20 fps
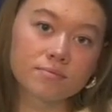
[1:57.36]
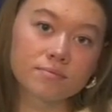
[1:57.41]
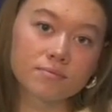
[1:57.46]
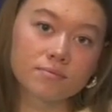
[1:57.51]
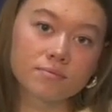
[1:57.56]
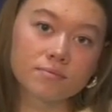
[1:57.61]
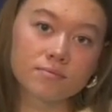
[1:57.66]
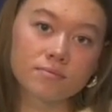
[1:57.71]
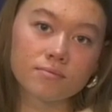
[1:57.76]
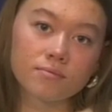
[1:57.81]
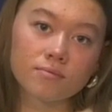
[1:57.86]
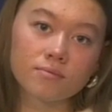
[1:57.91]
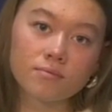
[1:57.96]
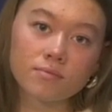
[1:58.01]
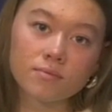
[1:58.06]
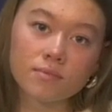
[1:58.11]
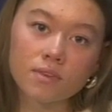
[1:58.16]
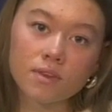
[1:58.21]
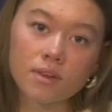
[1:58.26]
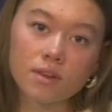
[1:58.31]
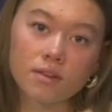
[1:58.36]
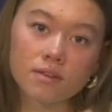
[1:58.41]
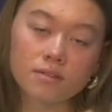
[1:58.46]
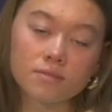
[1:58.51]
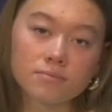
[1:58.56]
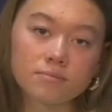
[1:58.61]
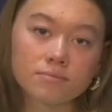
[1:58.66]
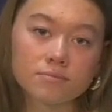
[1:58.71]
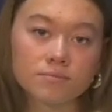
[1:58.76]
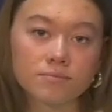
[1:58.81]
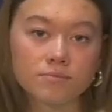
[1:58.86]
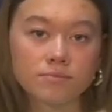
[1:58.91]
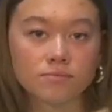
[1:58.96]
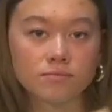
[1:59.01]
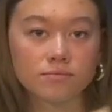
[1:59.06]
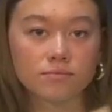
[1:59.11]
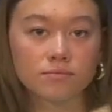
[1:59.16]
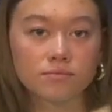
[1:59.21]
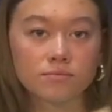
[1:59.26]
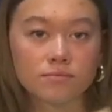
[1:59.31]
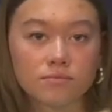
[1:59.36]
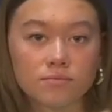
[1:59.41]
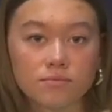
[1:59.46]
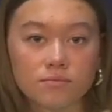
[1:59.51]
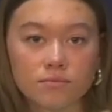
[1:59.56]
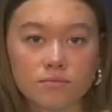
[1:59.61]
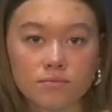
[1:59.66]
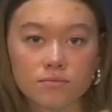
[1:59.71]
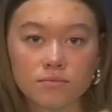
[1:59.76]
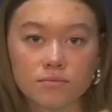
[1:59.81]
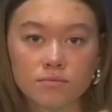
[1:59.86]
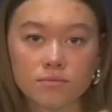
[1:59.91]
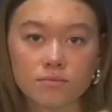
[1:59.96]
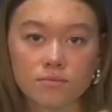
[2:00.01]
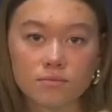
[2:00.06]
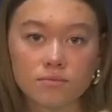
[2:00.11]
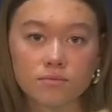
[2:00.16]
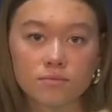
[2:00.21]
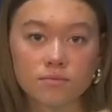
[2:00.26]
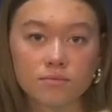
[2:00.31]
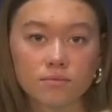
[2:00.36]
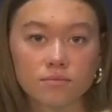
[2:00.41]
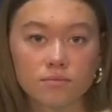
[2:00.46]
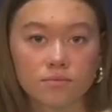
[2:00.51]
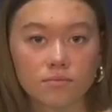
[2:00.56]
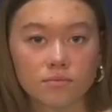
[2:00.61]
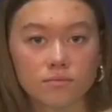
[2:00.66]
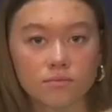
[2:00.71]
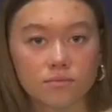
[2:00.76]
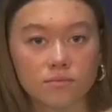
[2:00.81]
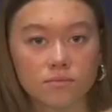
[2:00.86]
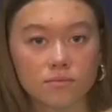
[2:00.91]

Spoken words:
(not speaking)